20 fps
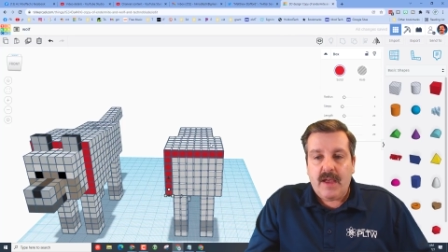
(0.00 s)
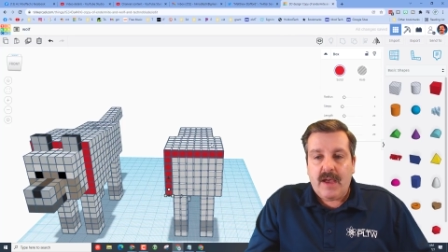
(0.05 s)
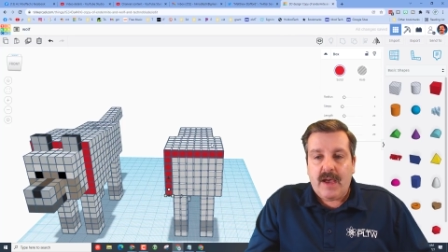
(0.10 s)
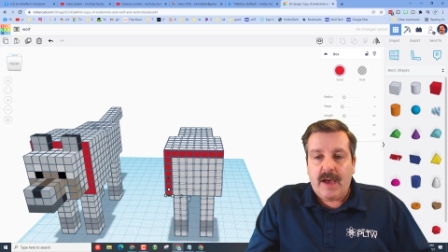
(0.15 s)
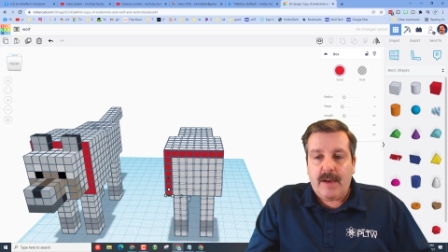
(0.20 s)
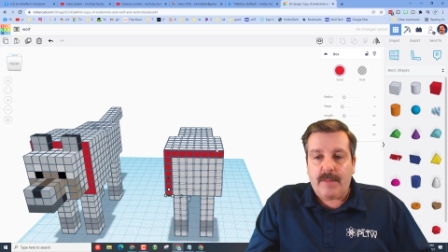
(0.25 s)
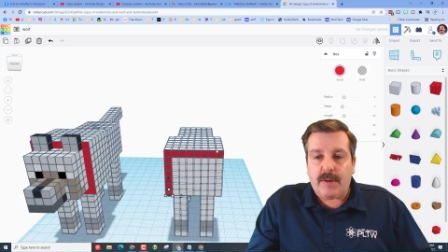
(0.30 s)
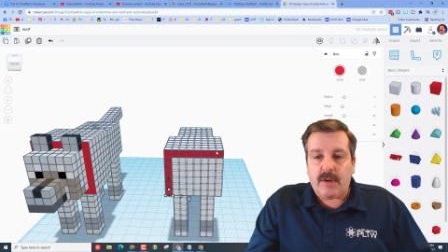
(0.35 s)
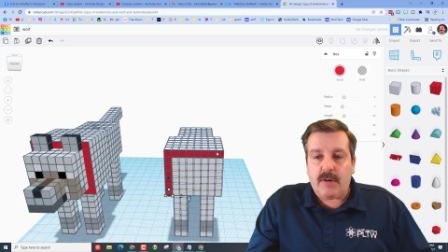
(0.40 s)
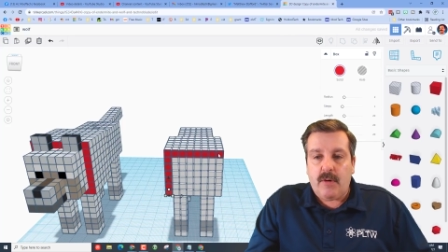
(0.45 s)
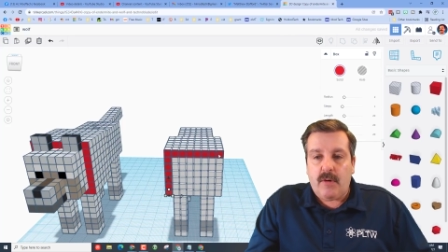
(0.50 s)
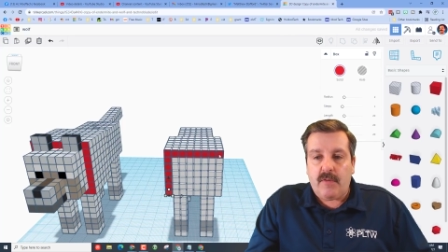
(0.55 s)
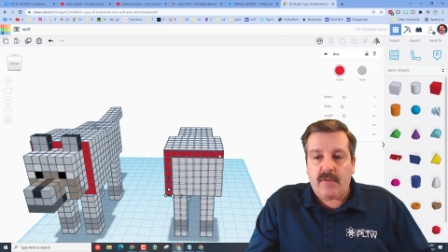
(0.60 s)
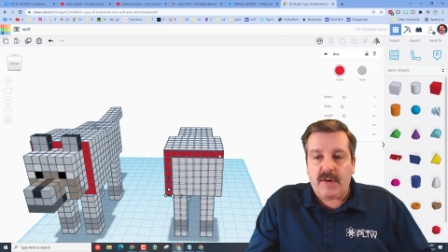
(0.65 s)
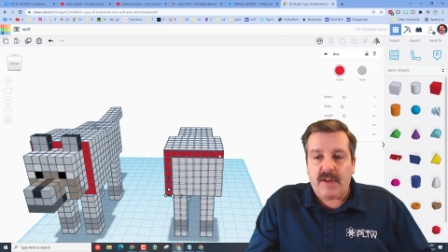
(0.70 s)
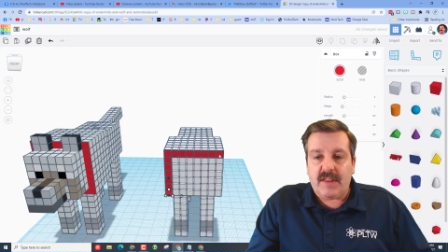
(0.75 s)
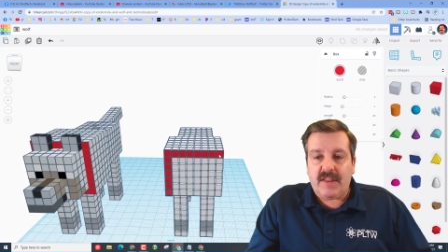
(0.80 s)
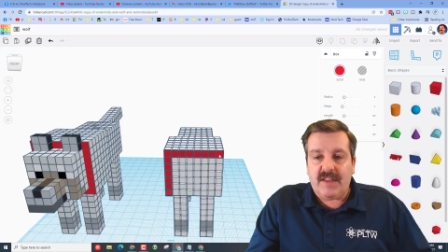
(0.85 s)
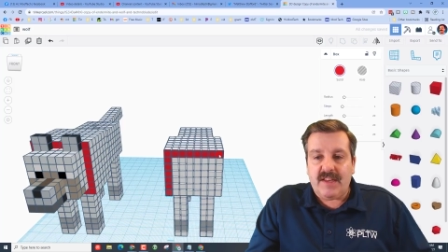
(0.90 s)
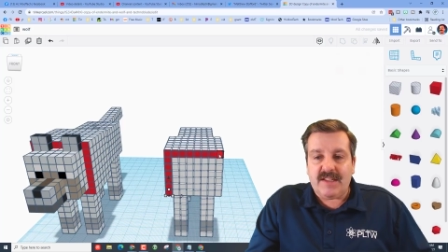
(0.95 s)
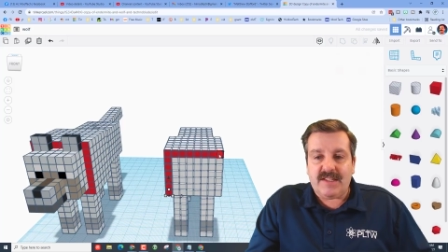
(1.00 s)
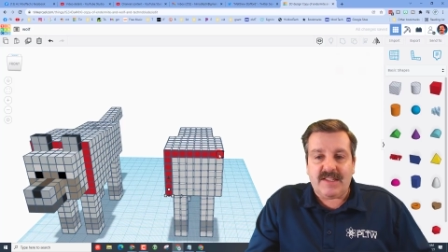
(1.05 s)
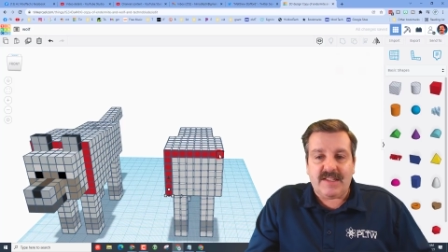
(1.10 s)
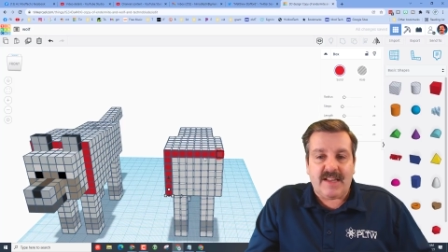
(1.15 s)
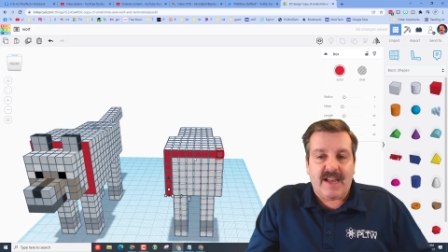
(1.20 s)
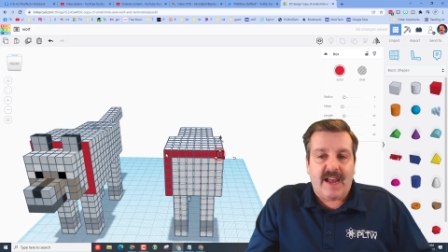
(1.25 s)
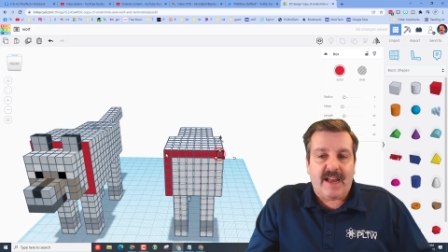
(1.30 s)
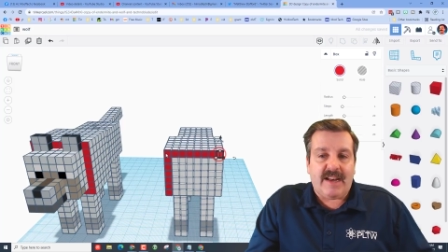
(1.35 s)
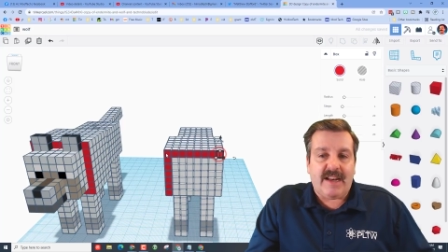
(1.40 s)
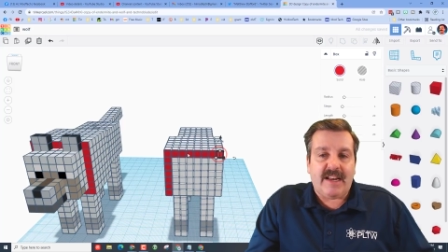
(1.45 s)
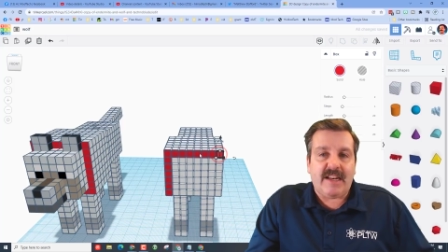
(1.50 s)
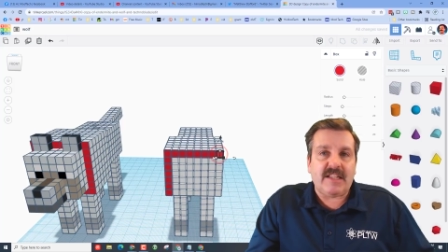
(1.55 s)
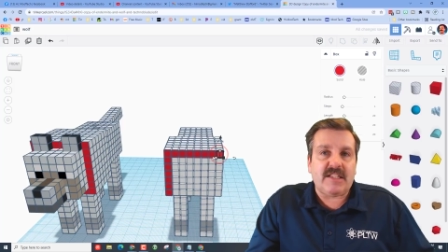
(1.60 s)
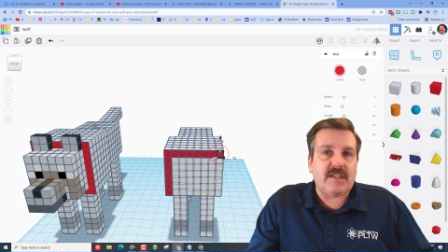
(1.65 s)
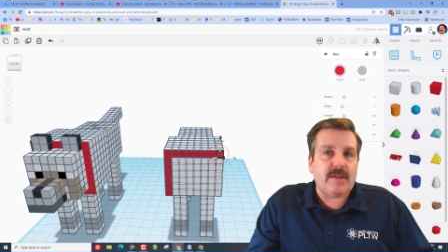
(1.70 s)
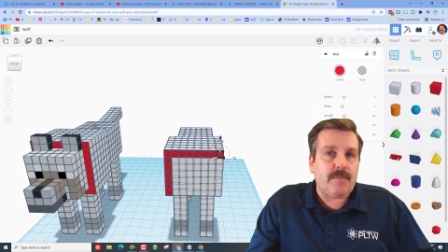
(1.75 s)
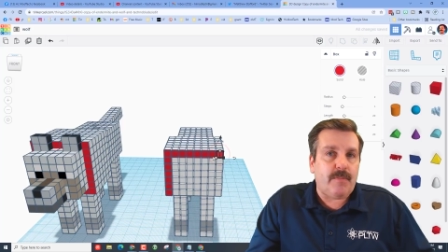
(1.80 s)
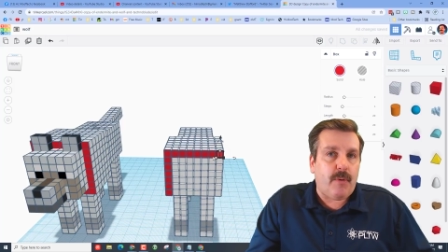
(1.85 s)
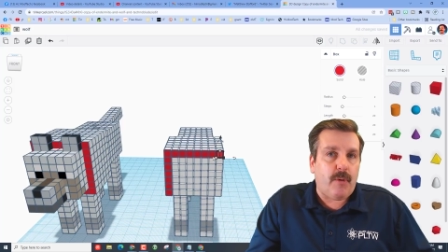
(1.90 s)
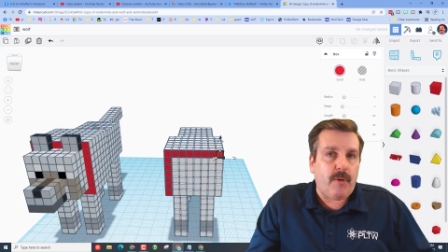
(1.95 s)
I'm going to go over to this side, and
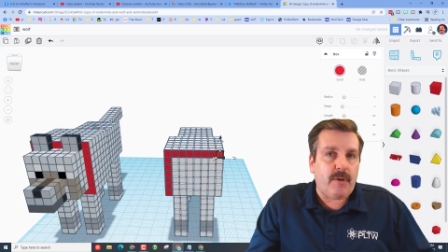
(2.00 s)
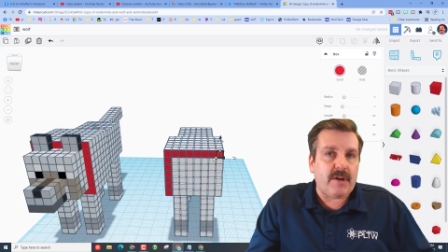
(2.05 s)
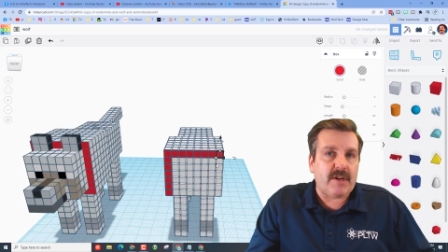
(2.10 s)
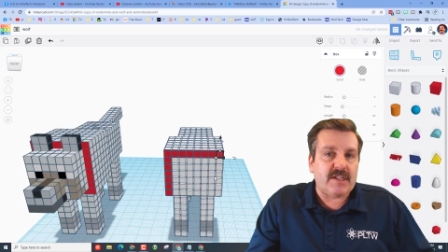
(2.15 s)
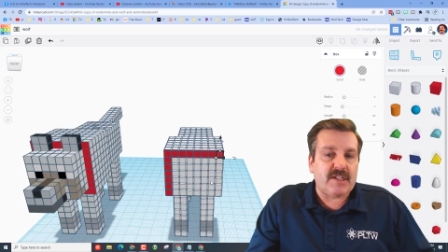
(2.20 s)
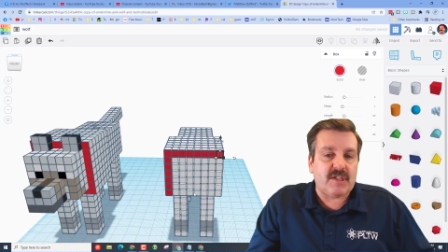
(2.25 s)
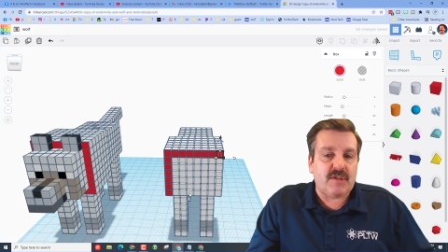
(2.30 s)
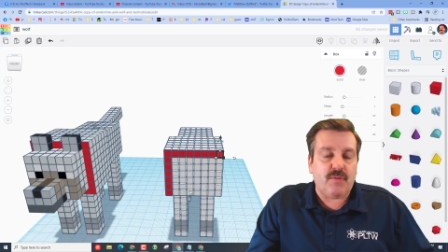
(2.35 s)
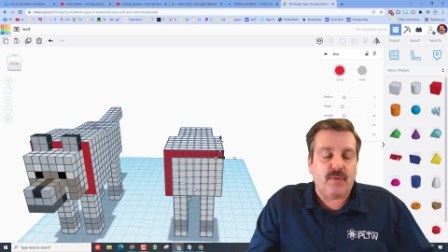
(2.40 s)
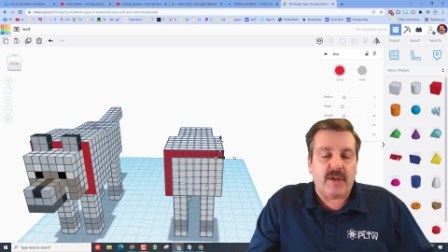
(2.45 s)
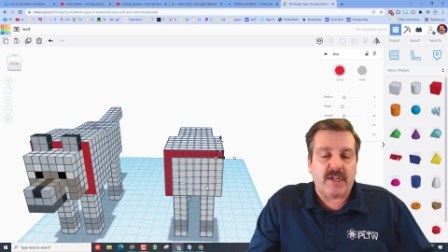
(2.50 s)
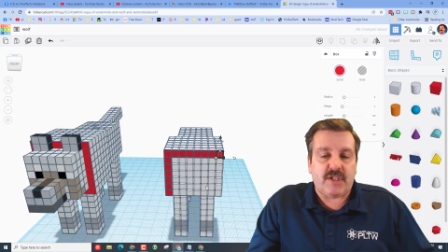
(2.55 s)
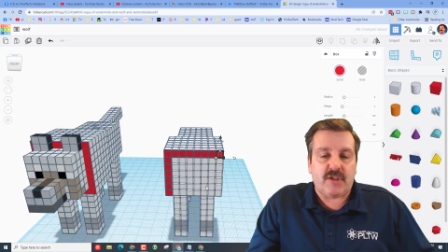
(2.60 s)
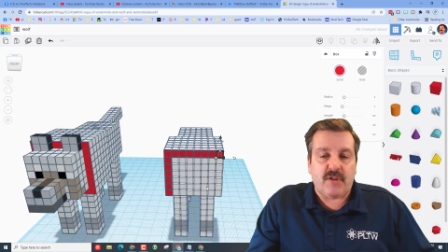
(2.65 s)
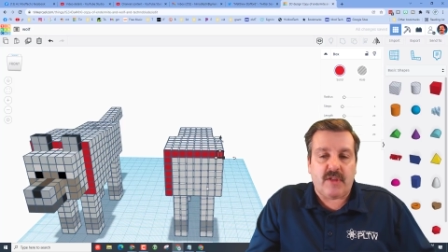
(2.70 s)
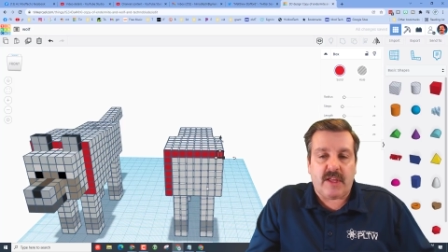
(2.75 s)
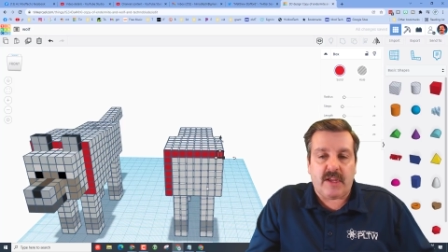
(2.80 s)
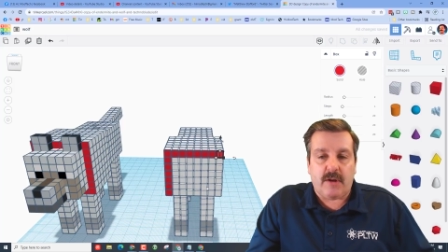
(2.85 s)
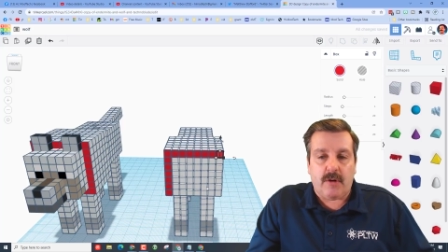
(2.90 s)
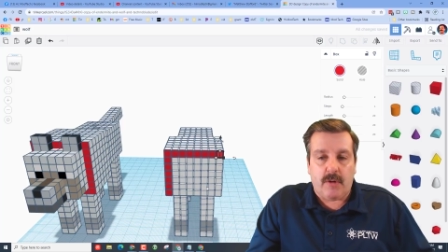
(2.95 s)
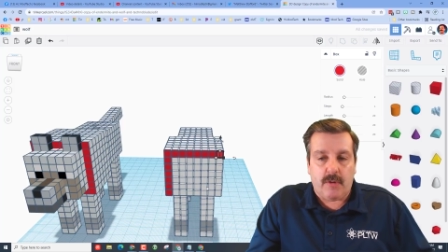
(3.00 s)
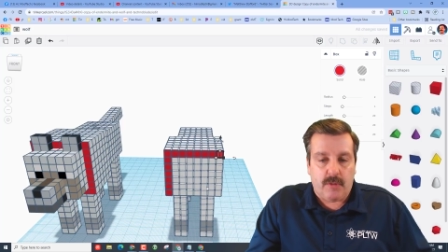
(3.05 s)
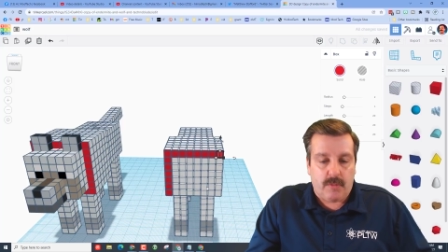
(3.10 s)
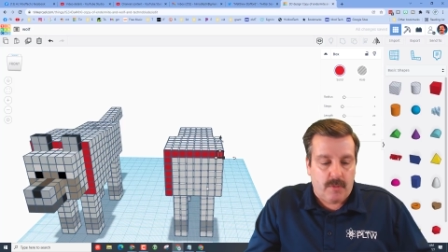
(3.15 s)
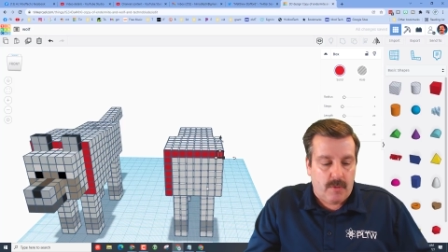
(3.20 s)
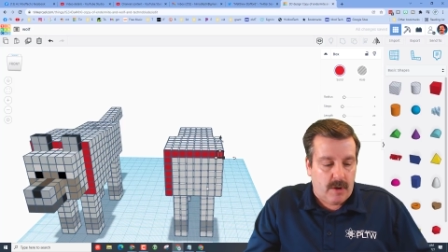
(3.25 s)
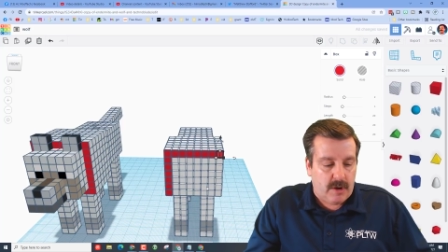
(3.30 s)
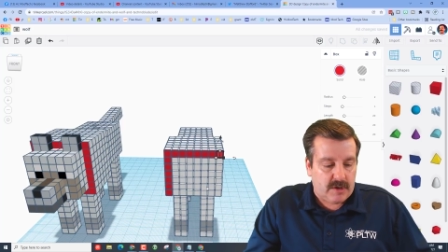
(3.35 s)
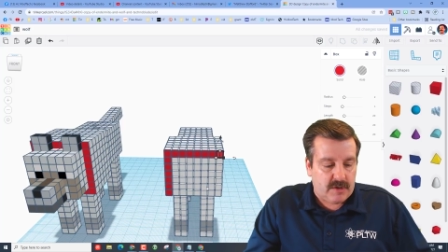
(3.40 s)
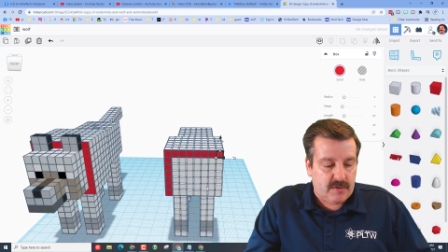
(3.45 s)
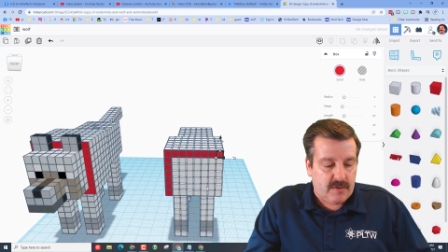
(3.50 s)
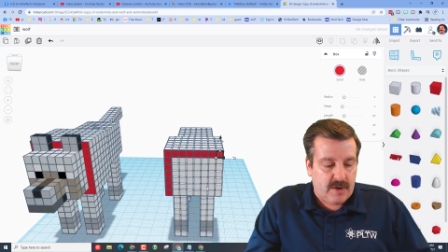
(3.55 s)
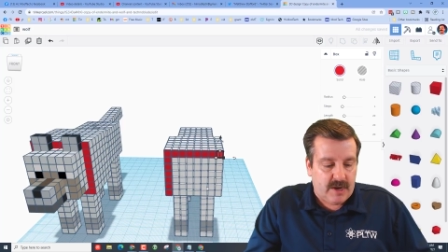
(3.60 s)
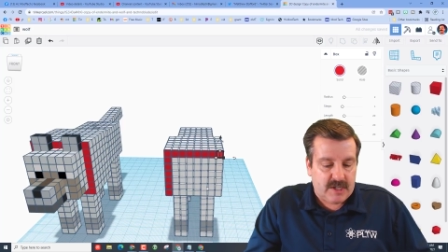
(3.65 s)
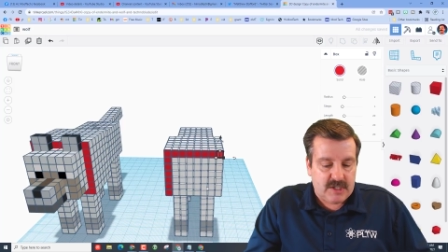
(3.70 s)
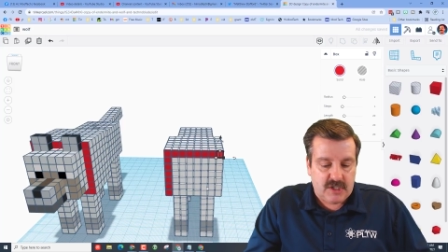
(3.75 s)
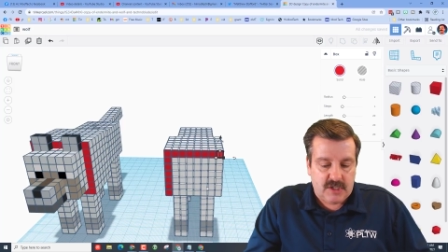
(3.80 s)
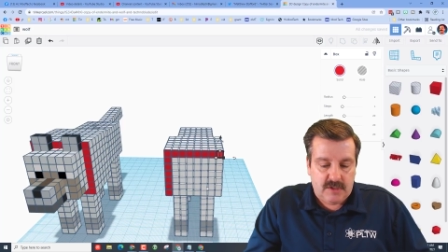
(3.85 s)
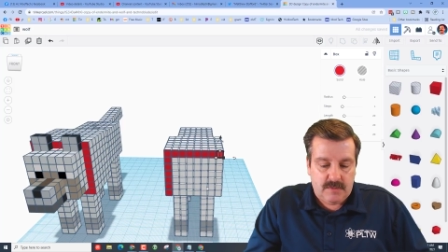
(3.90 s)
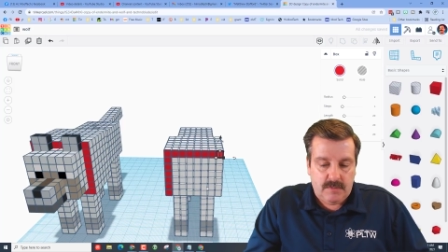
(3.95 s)
it's important to switch or they go the wrong
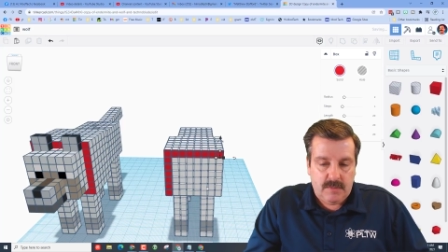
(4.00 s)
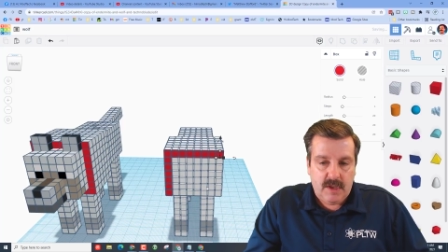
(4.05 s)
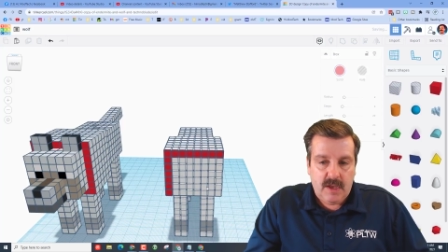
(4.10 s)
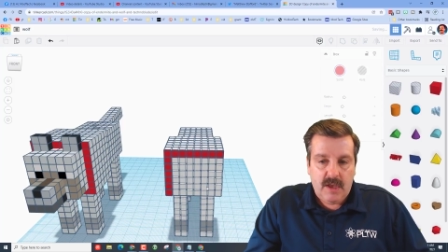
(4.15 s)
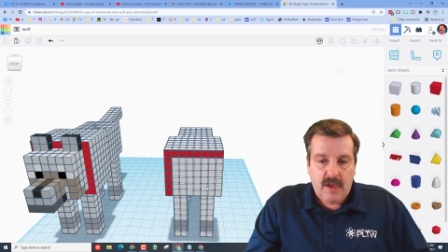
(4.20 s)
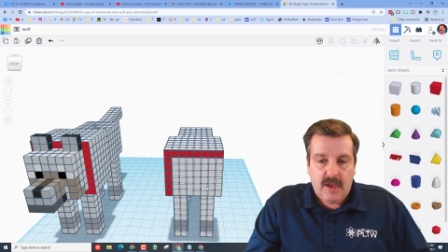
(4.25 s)
direction.